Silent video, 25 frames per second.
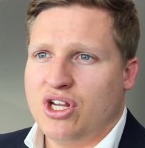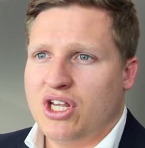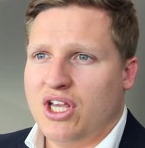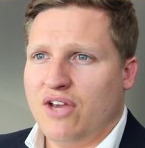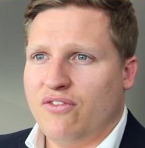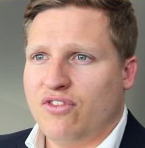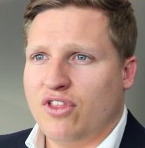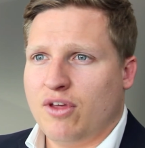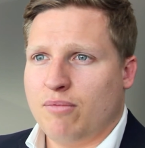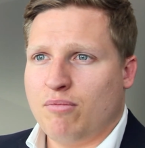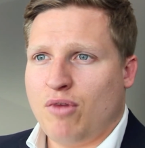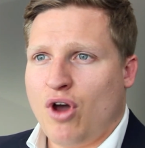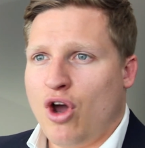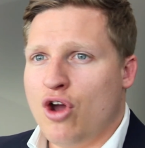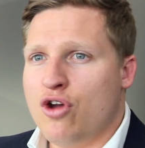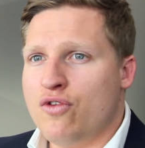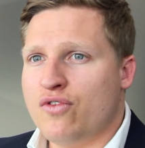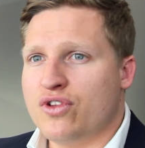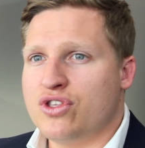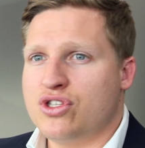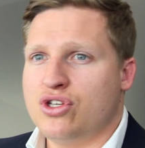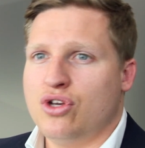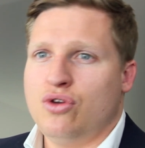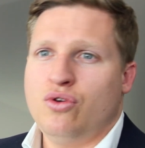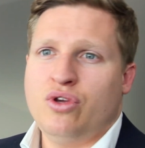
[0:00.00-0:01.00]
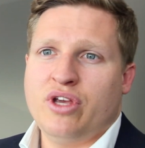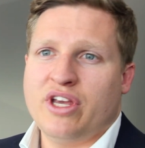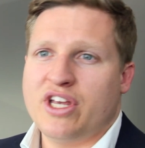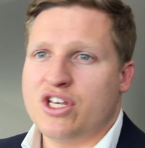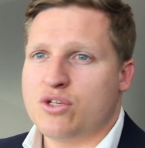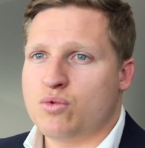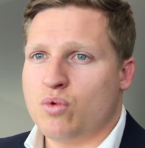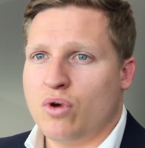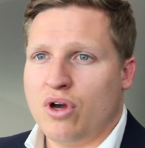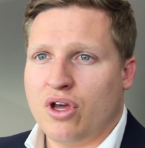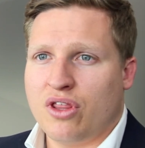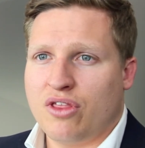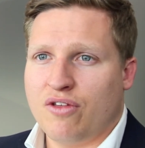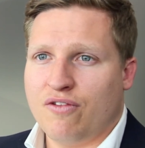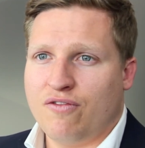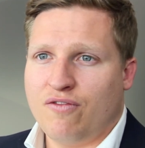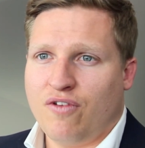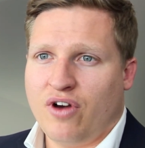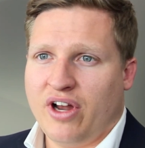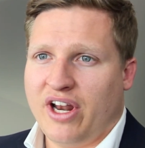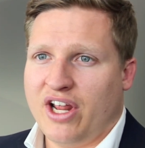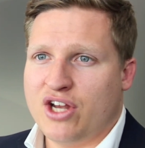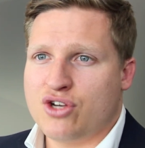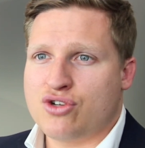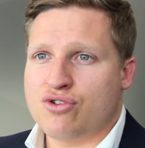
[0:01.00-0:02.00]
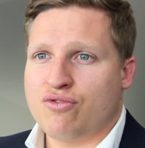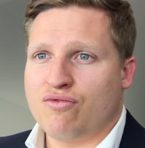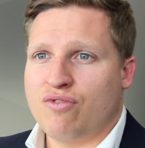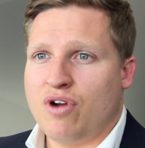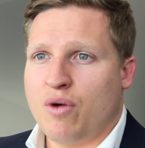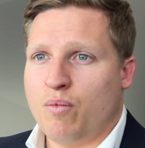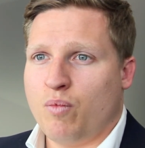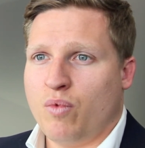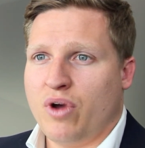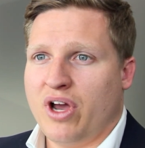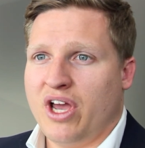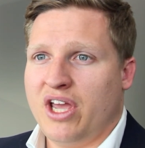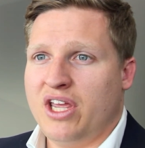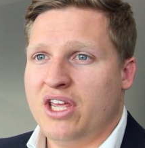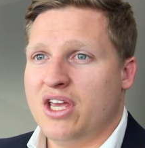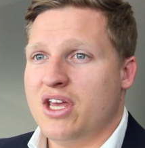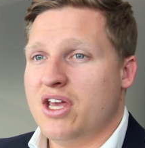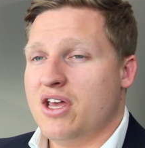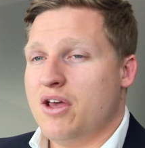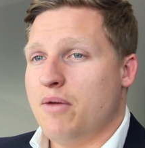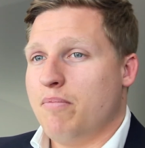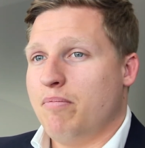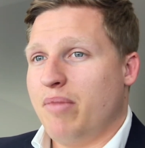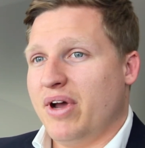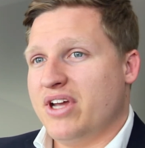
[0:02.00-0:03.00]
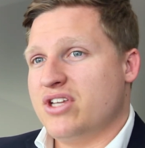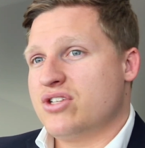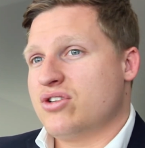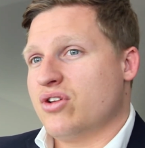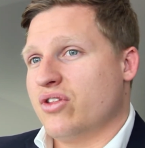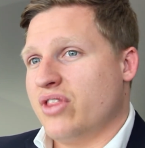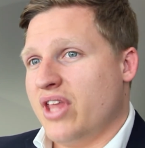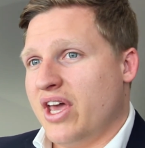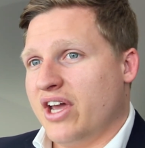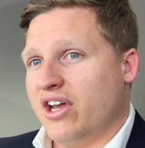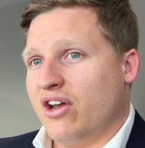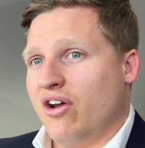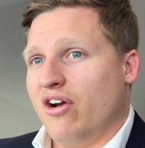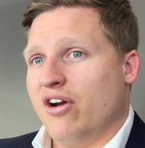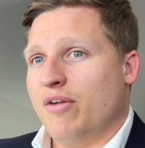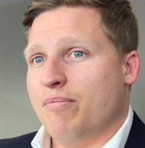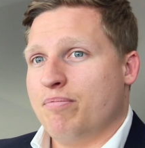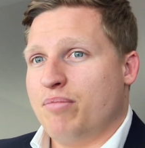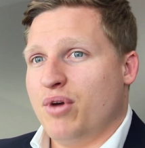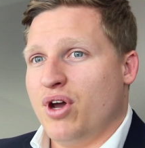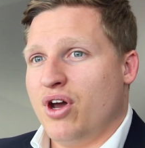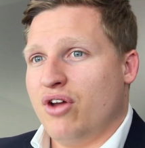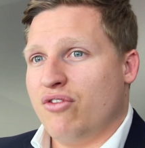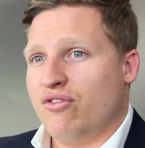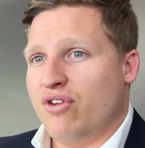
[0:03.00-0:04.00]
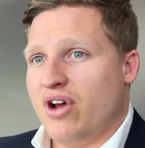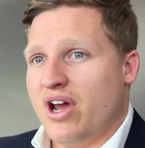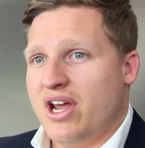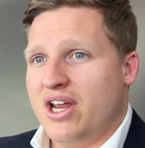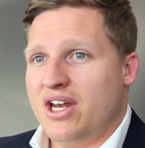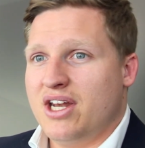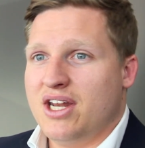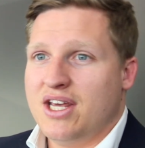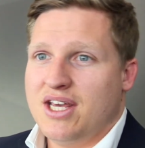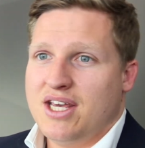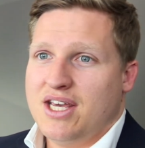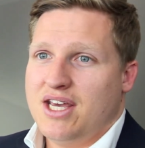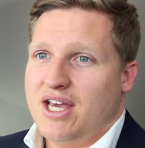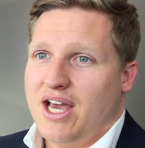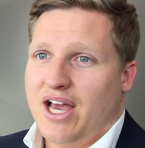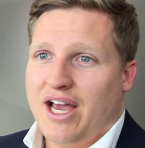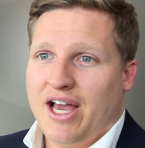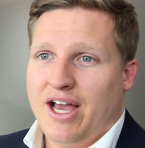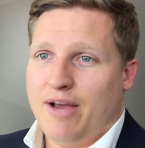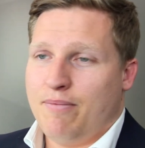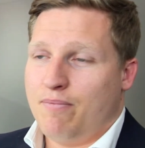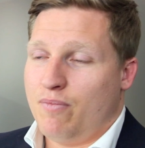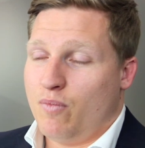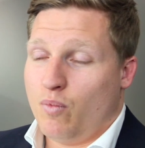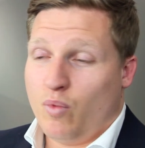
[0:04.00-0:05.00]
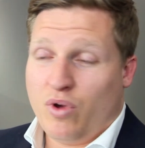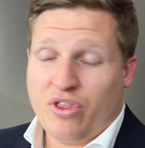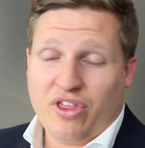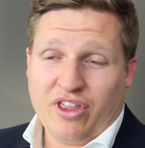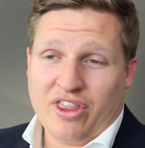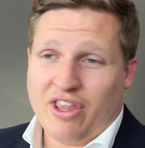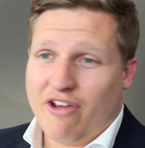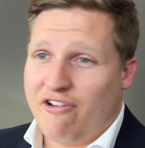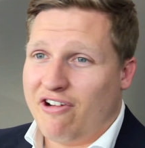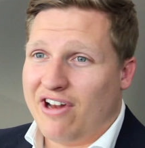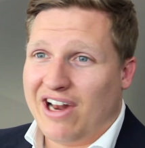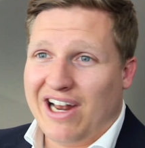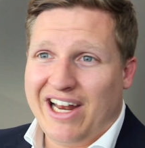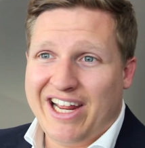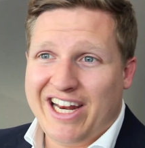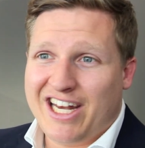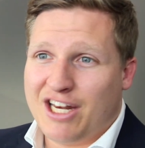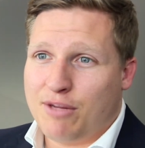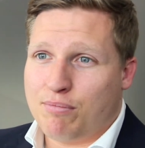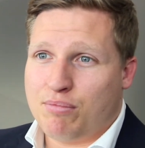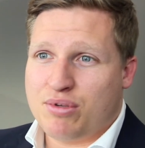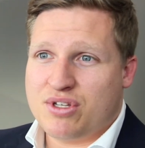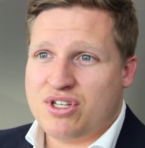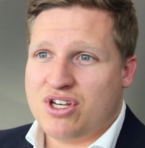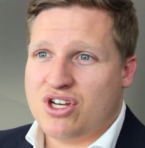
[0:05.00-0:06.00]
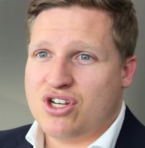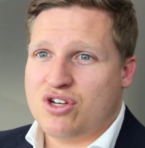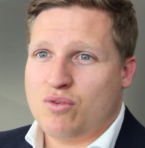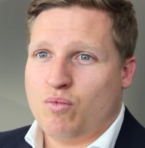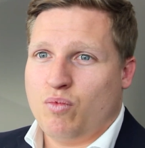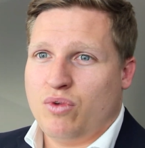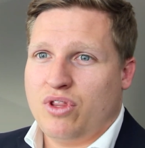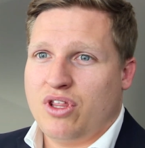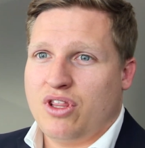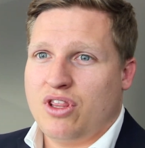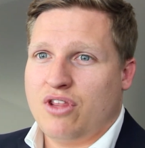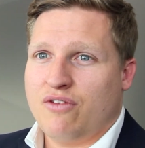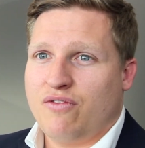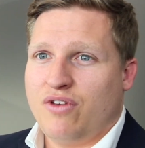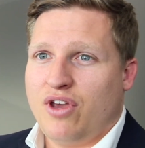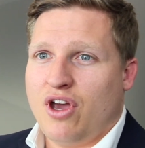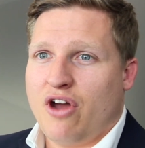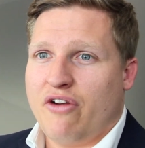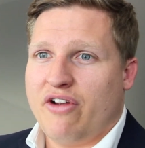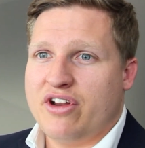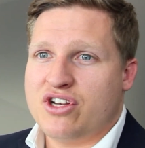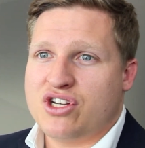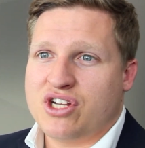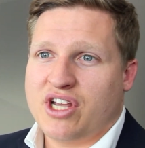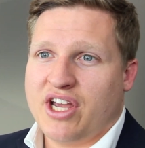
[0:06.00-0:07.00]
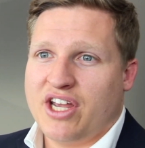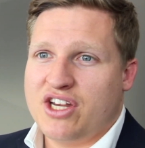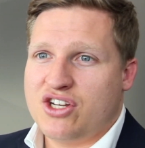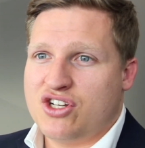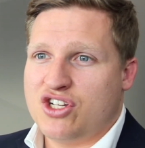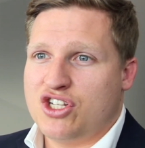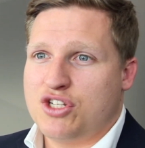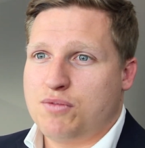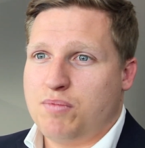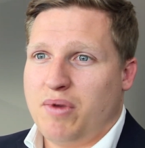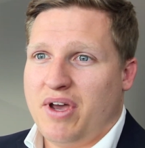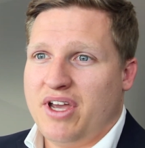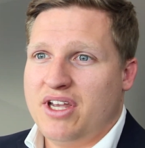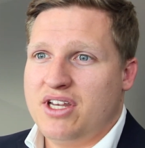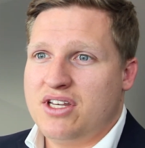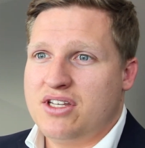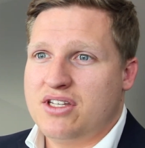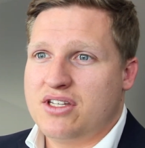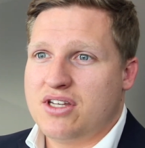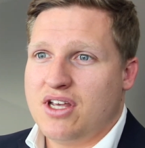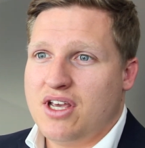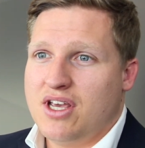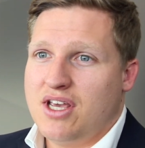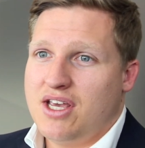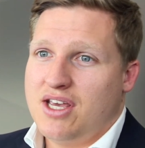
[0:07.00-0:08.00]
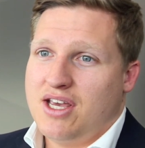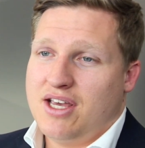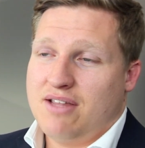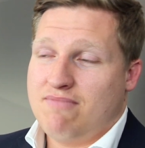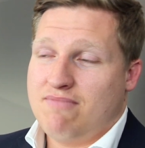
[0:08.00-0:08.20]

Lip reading: should give them over 2 years worth of financial runway based on their current burn rate. We think they're in a leading position within the VR education space.